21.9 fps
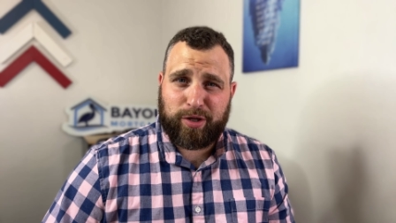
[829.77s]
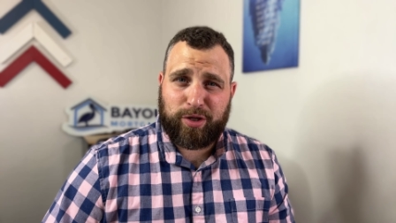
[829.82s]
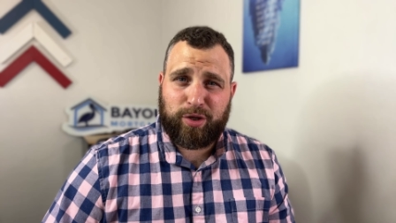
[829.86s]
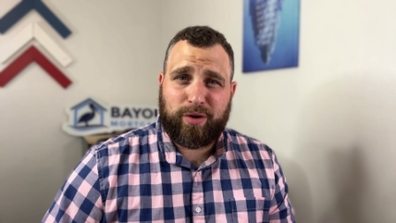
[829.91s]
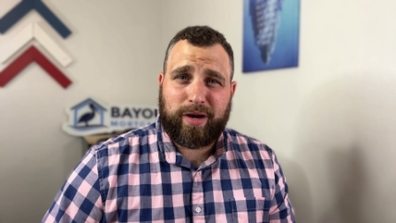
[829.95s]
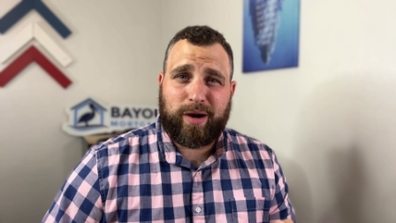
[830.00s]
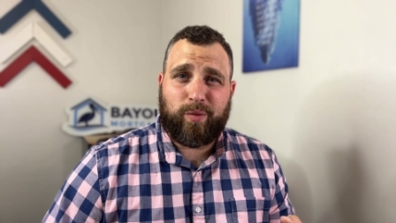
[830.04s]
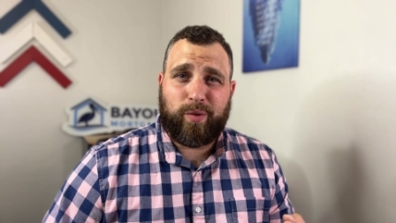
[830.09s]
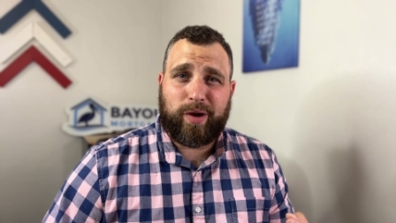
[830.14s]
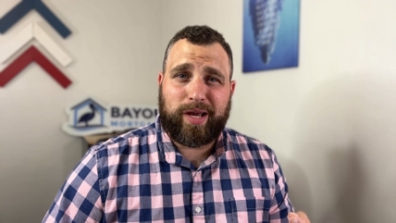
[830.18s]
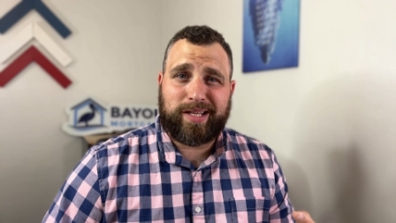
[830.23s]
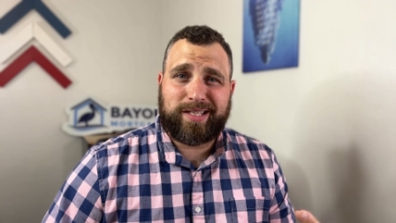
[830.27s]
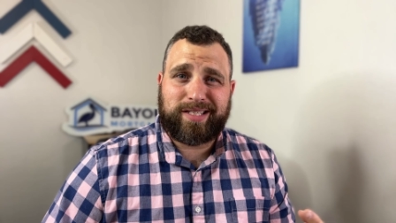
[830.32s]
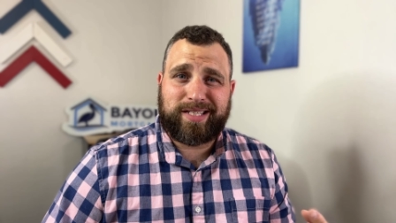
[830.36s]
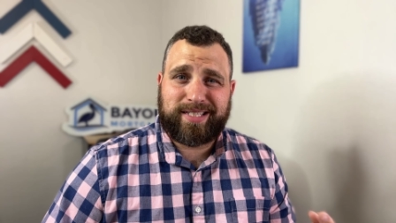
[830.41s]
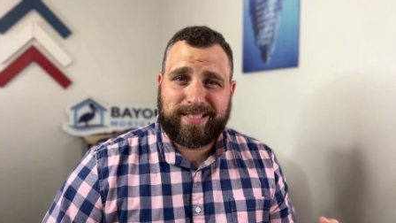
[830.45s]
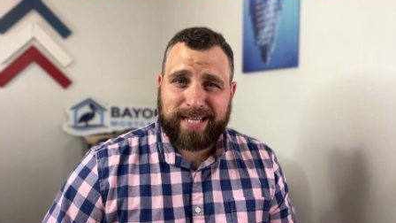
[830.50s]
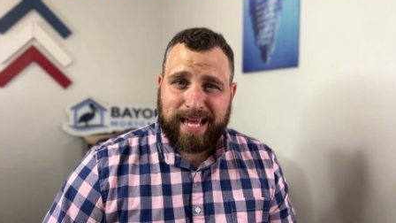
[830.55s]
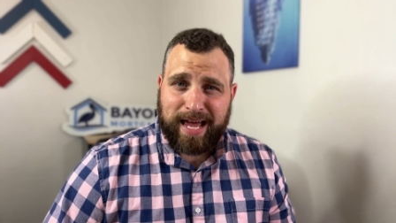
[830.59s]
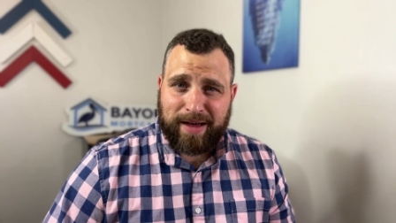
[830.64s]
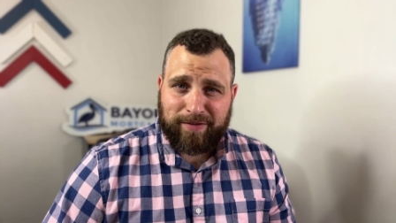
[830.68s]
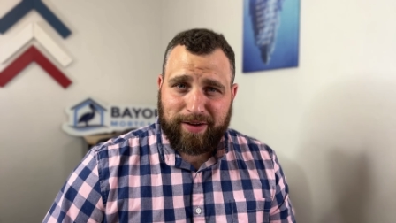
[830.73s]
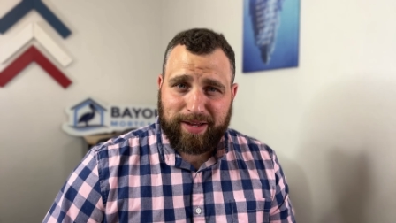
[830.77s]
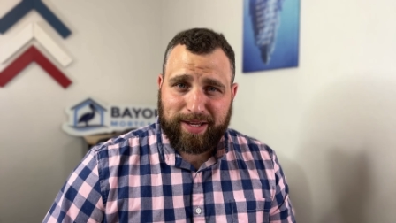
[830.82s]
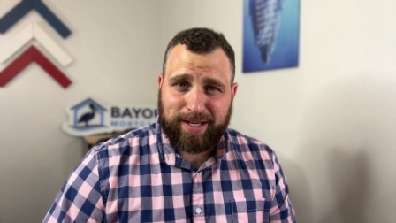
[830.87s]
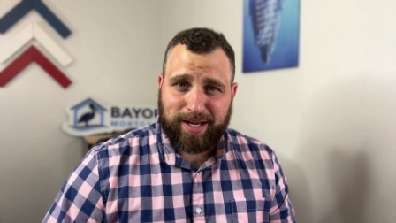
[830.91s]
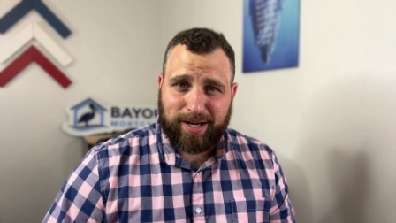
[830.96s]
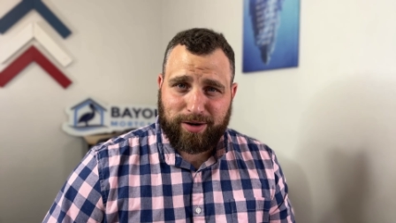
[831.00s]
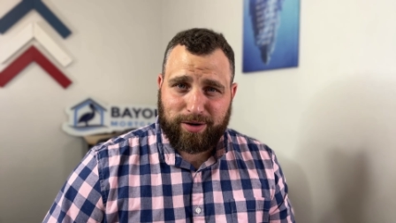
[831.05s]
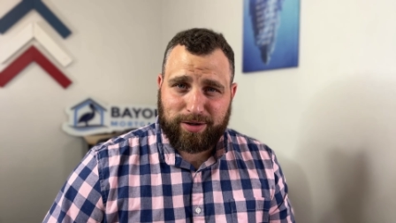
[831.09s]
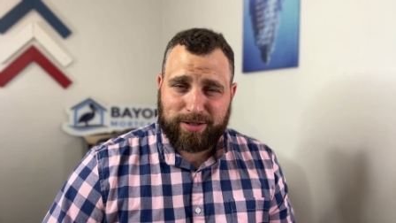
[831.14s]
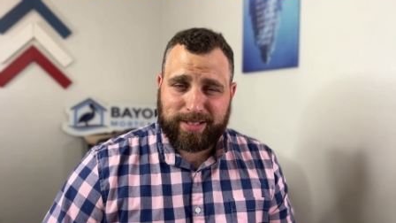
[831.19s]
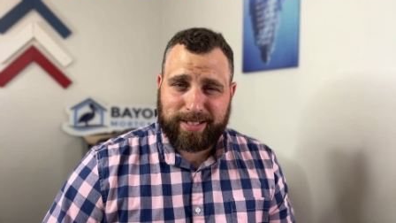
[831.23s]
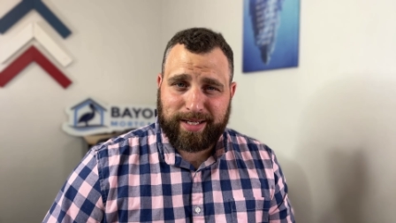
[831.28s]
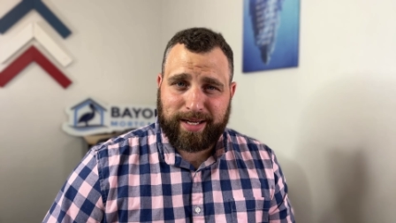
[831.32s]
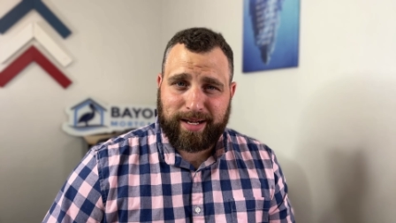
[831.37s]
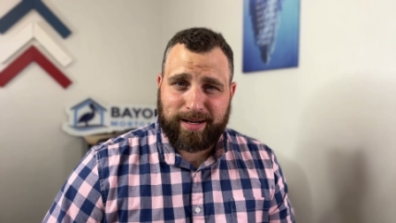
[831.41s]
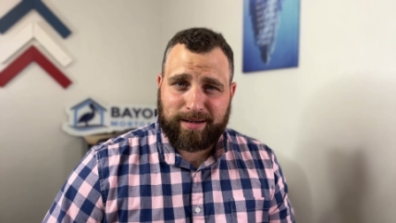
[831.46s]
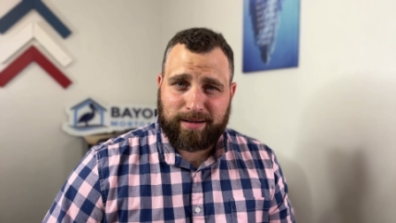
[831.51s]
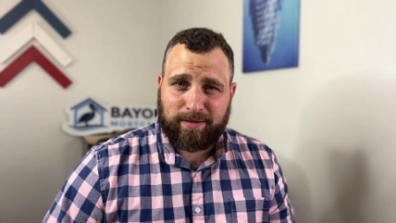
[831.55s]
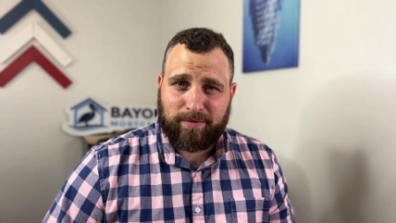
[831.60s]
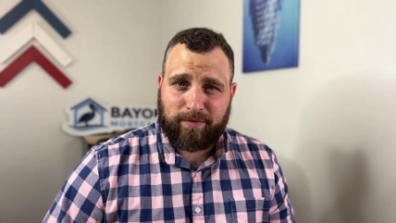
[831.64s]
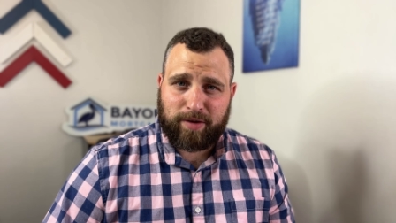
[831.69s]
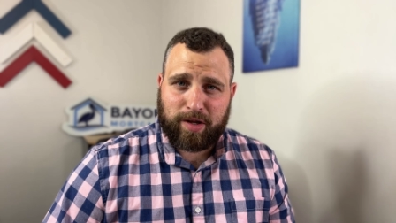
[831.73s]
You got to wait seven years to get a
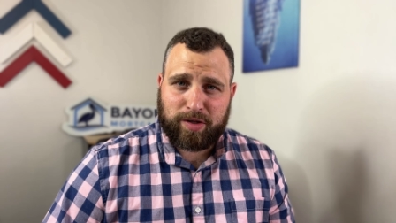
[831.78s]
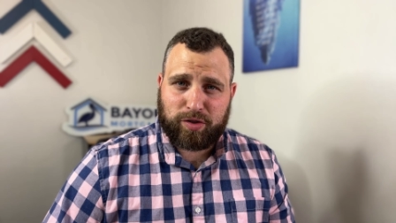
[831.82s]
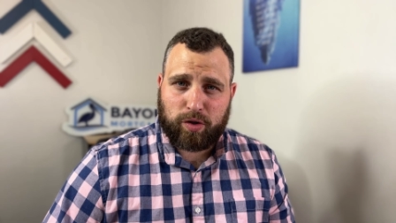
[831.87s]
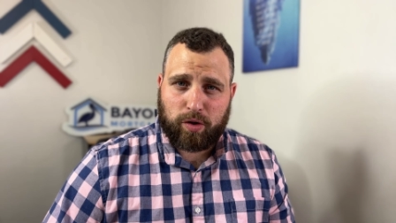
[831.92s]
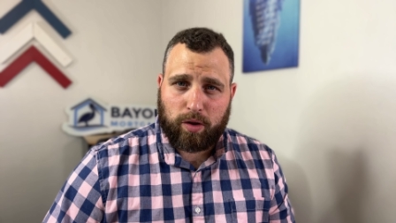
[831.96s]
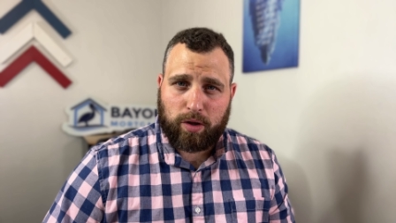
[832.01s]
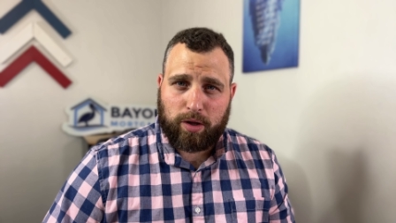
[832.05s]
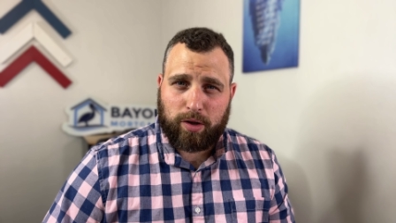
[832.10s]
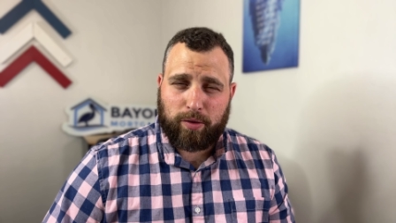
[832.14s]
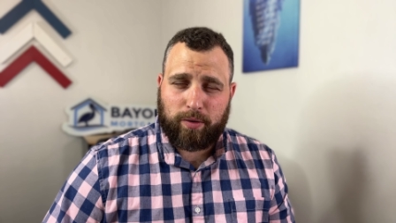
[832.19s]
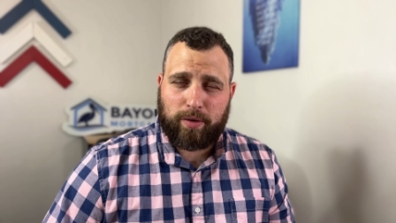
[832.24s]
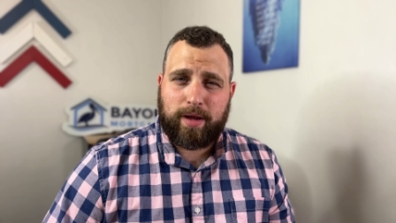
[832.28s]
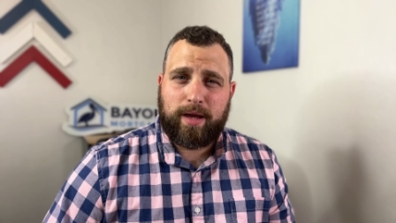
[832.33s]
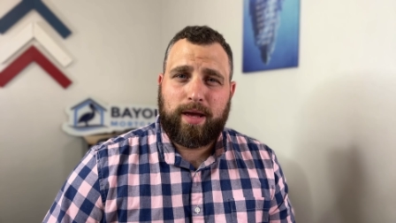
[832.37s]
conventional loan